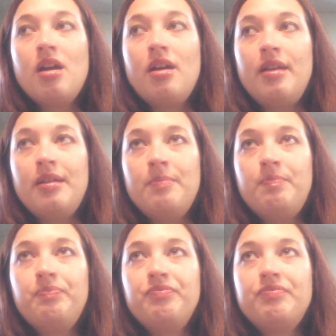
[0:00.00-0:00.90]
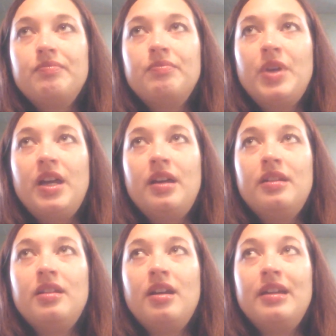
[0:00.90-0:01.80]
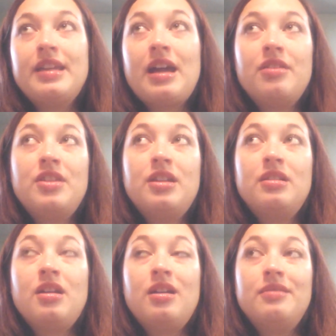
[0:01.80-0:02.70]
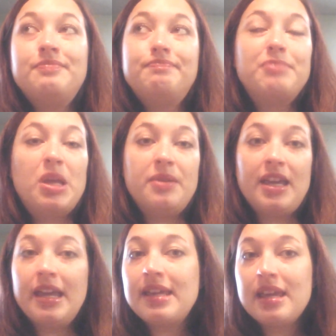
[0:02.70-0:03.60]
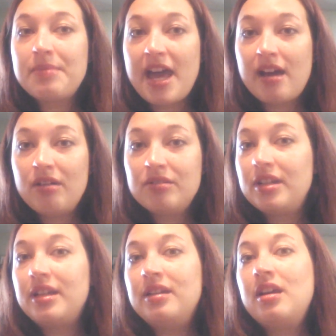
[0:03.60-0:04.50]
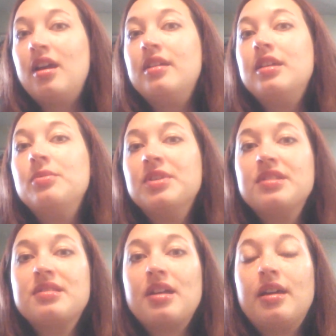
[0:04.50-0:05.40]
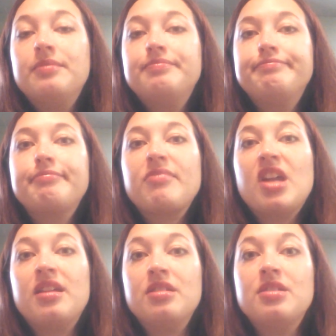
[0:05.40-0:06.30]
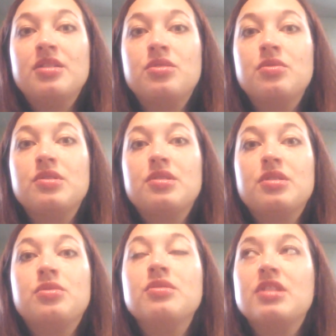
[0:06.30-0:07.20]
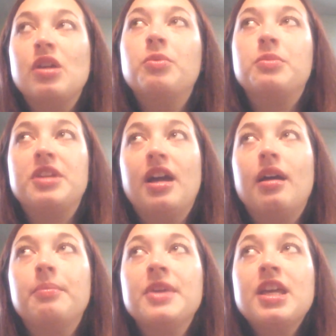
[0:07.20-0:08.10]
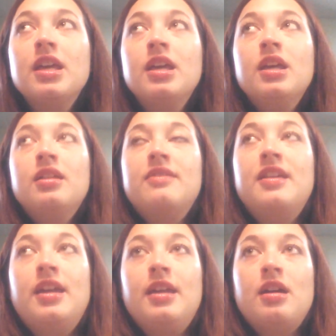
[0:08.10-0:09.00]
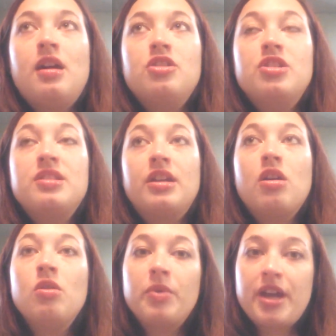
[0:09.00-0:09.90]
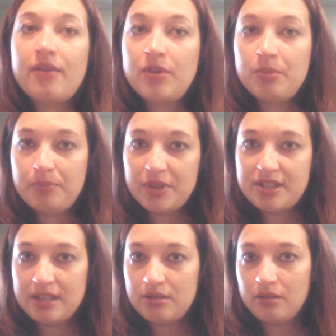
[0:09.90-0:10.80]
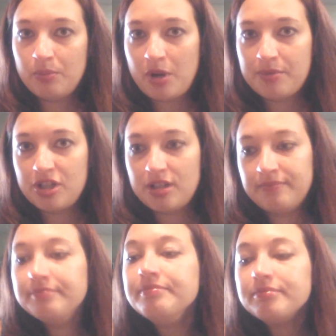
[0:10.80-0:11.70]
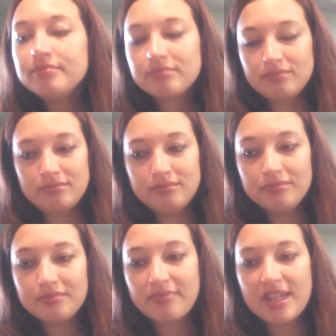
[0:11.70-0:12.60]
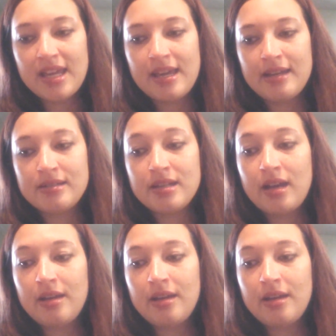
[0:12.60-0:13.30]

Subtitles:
Yeah, then baby A came out, and he was, and as soon as they opened me up, she's like, oh, we have a placental abruption, and